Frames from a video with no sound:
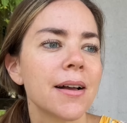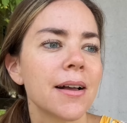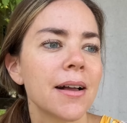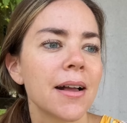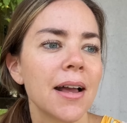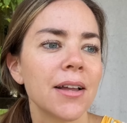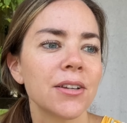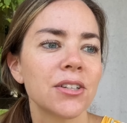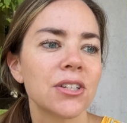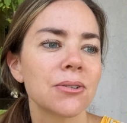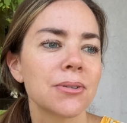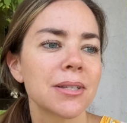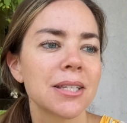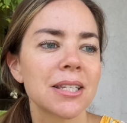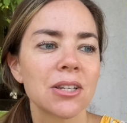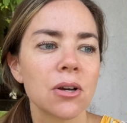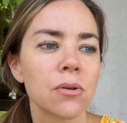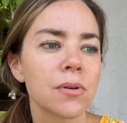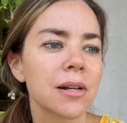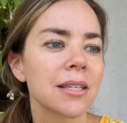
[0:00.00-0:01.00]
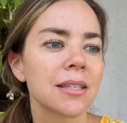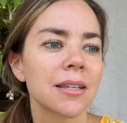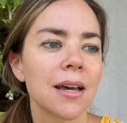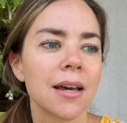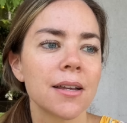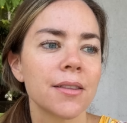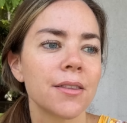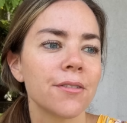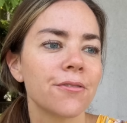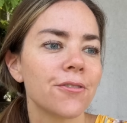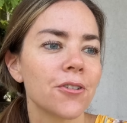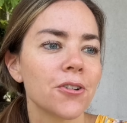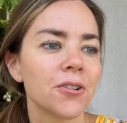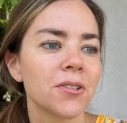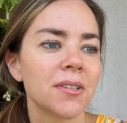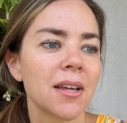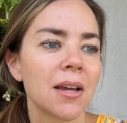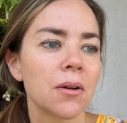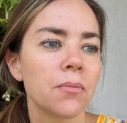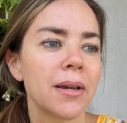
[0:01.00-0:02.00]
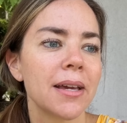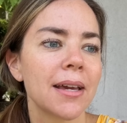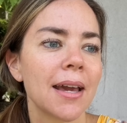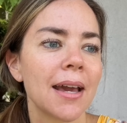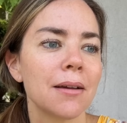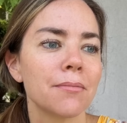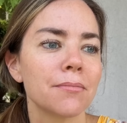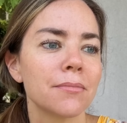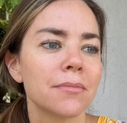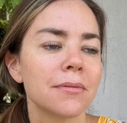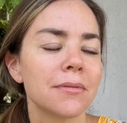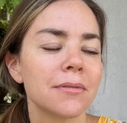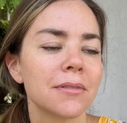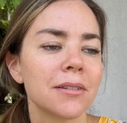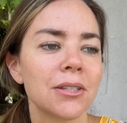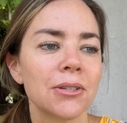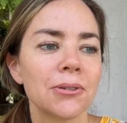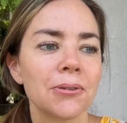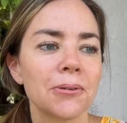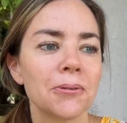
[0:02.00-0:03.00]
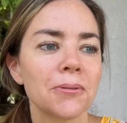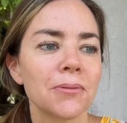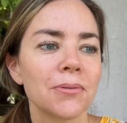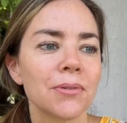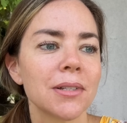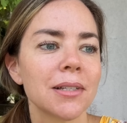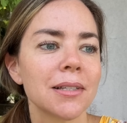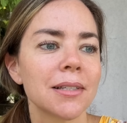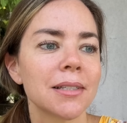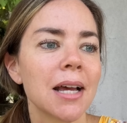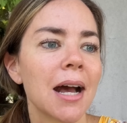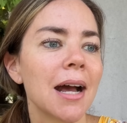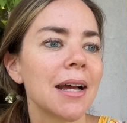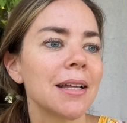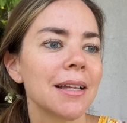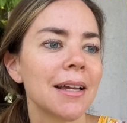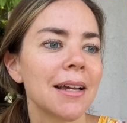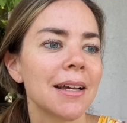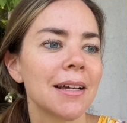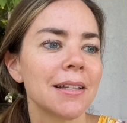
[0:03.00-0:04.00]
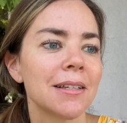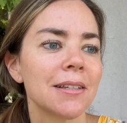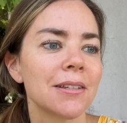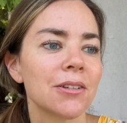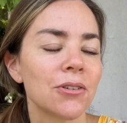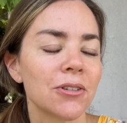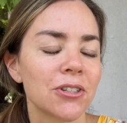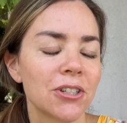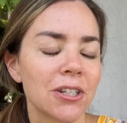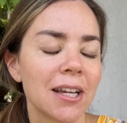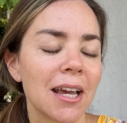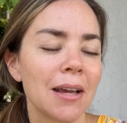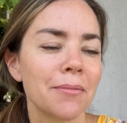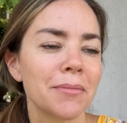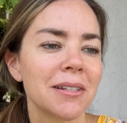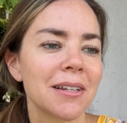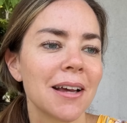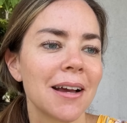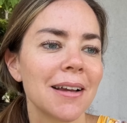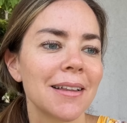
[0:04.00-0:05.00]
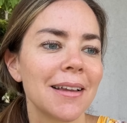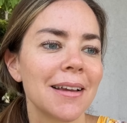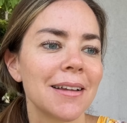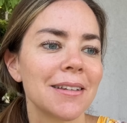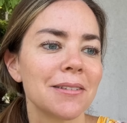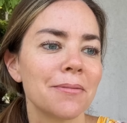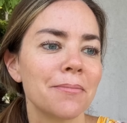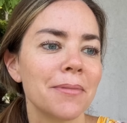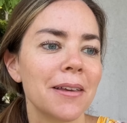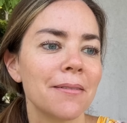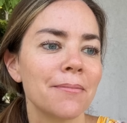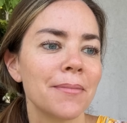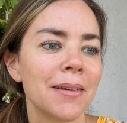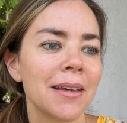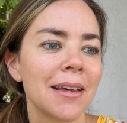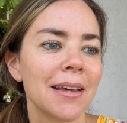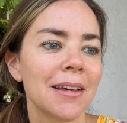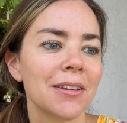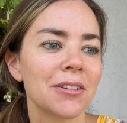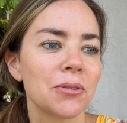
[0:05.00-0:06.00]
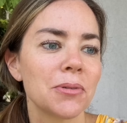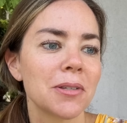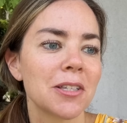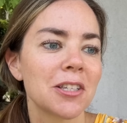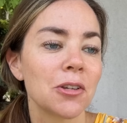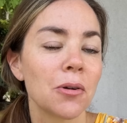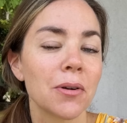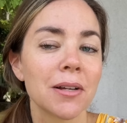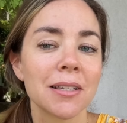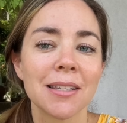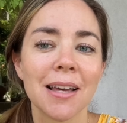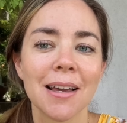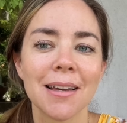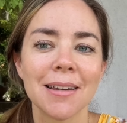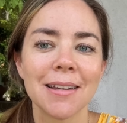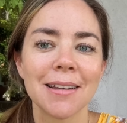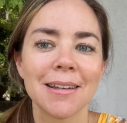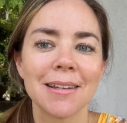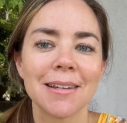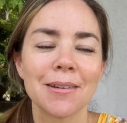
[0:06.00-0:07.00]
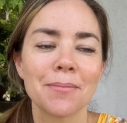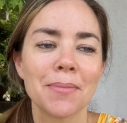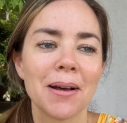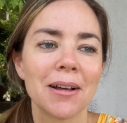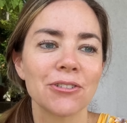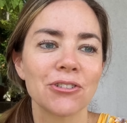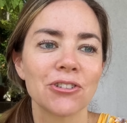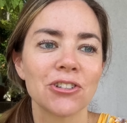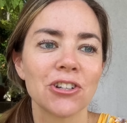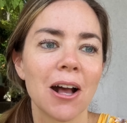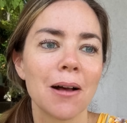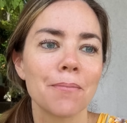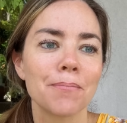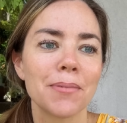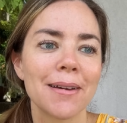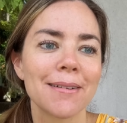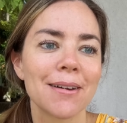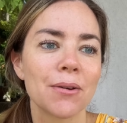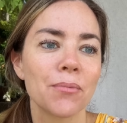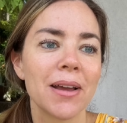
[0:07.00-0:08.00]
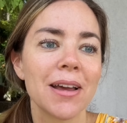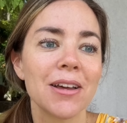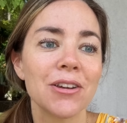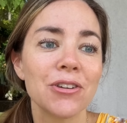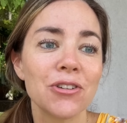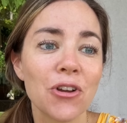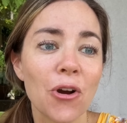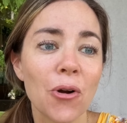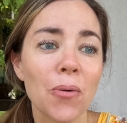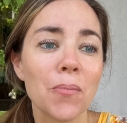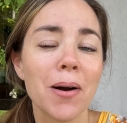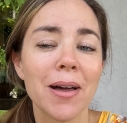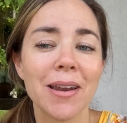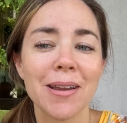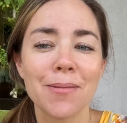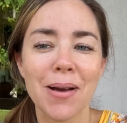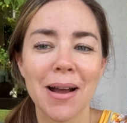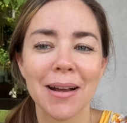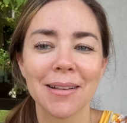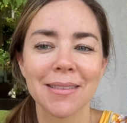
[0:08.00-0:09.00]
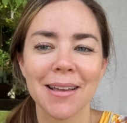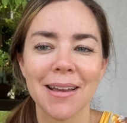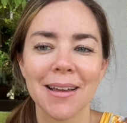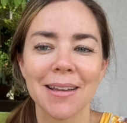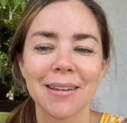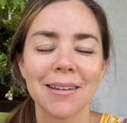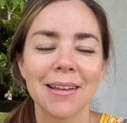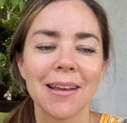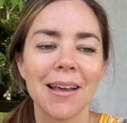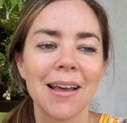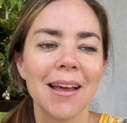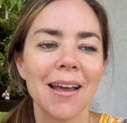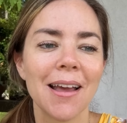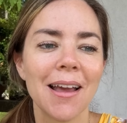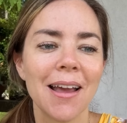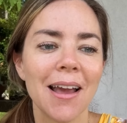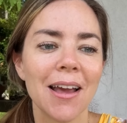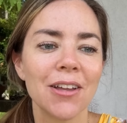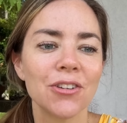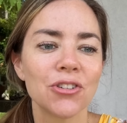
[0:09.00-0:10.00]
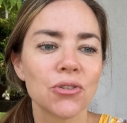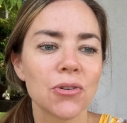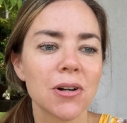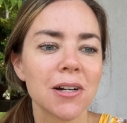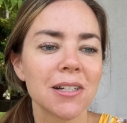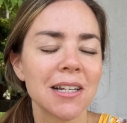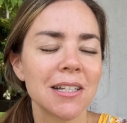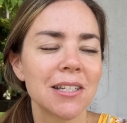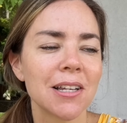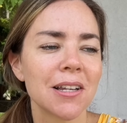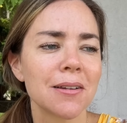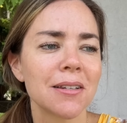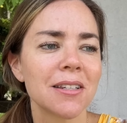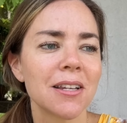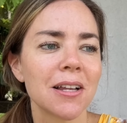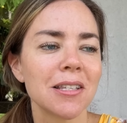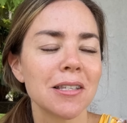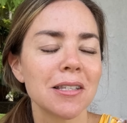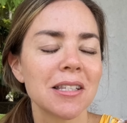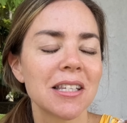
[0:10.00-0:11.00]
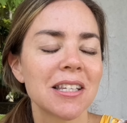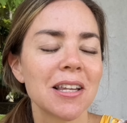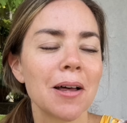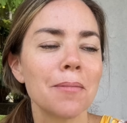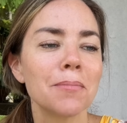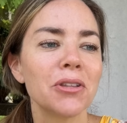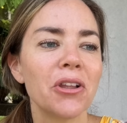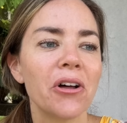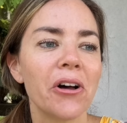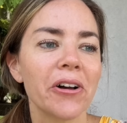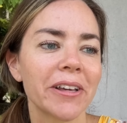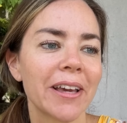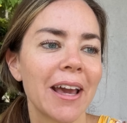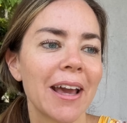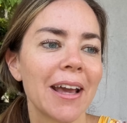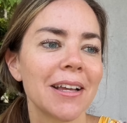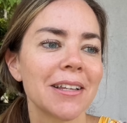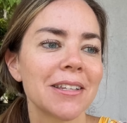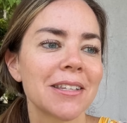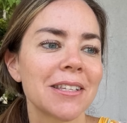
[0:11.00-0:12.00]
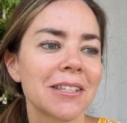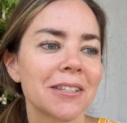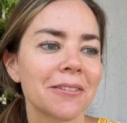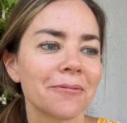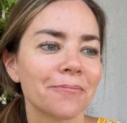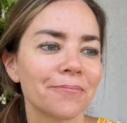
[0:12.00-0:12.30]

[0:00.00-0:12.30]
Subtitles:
And she was so excited the first day we came to Thailand, or she came to Thailand to meet me, and she was so excited about shopping, and we had no money back then. And George had done some law case,